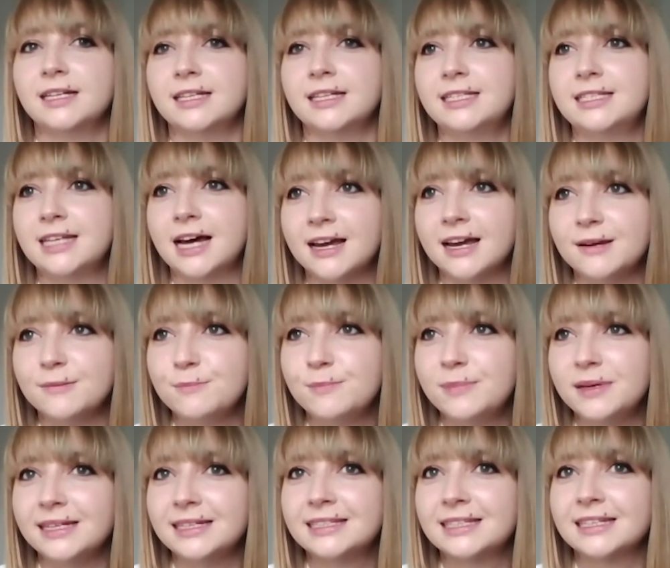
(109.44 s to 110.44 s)
time
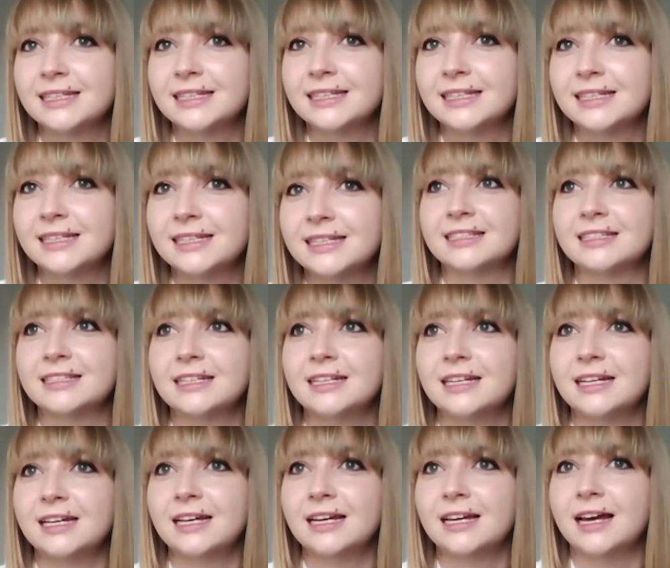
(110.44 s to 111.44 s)
pieces,
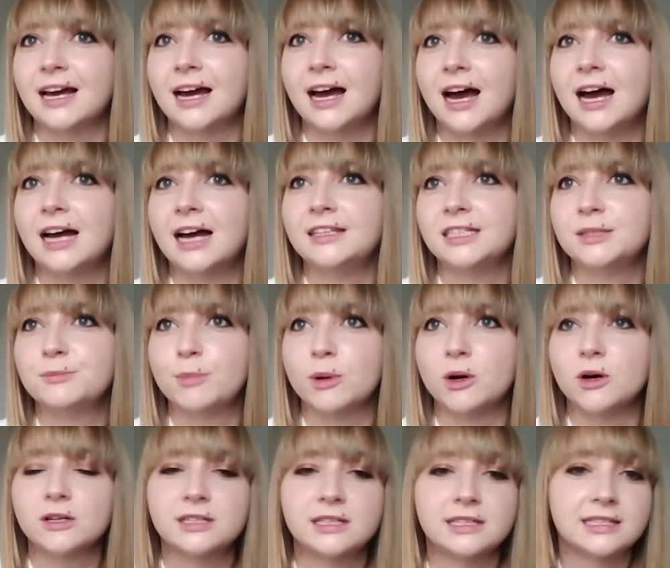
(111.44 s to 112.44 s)
and I had these
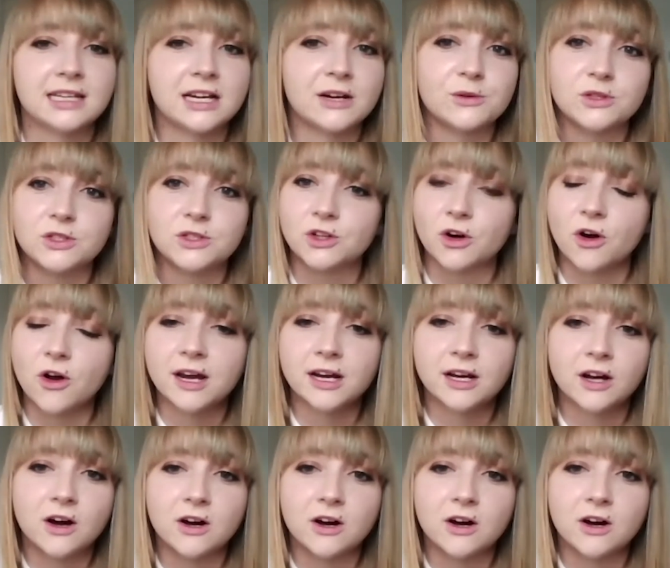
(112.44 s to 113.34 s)
boxes that I was drawing